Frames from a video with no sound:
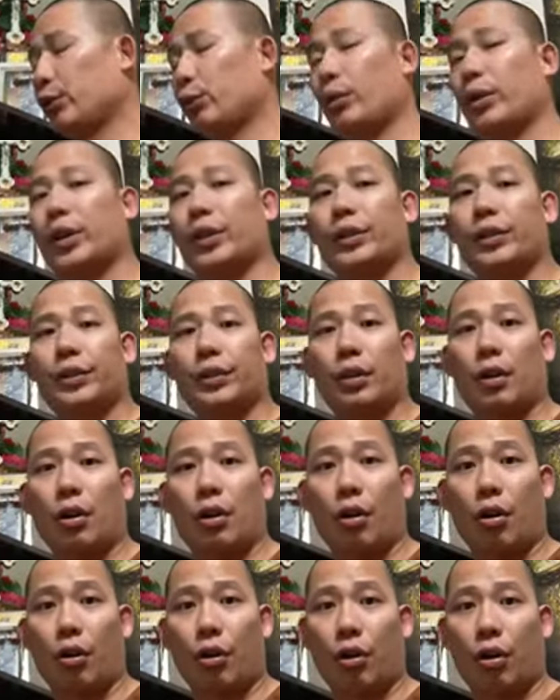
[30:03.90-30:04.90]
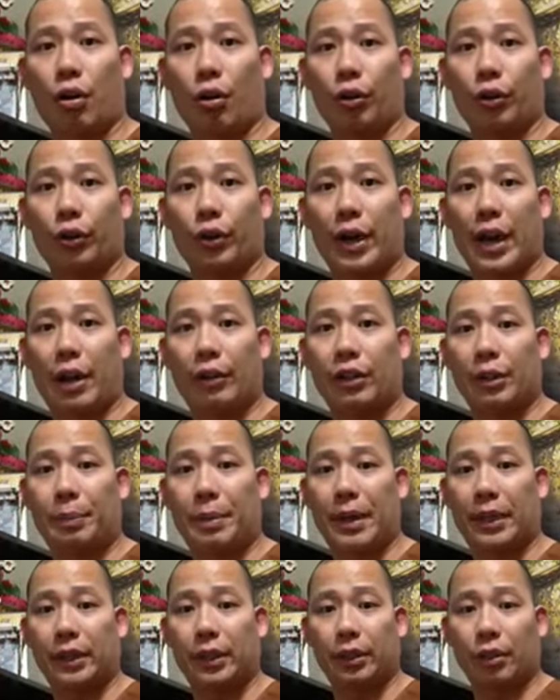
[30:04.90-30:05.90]
was, how
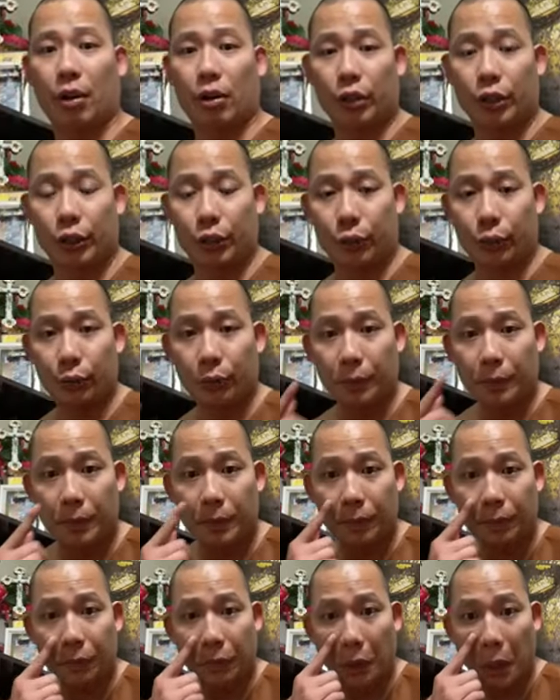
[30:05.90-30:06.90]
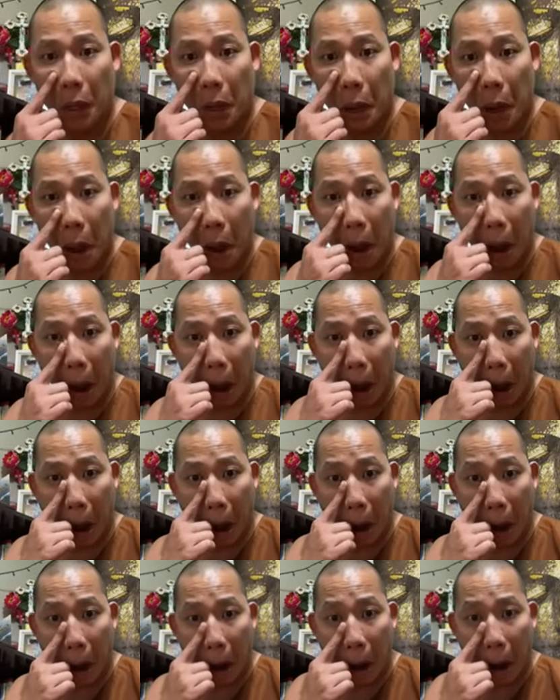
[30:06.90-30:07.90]
dependent are you?
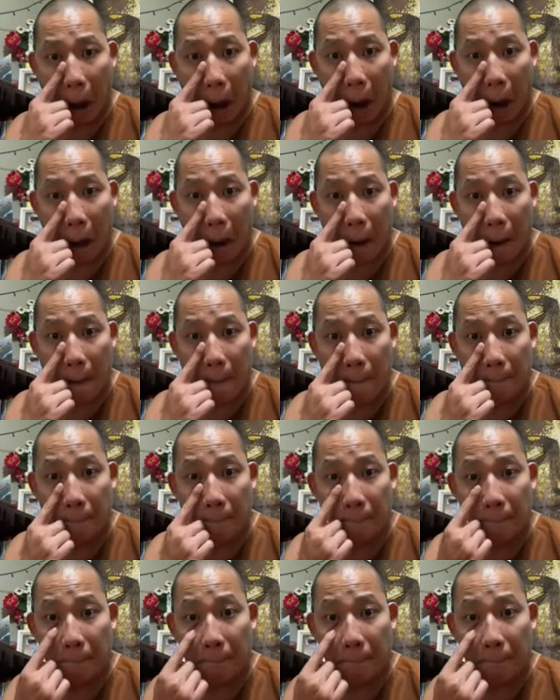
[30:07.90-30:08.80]
How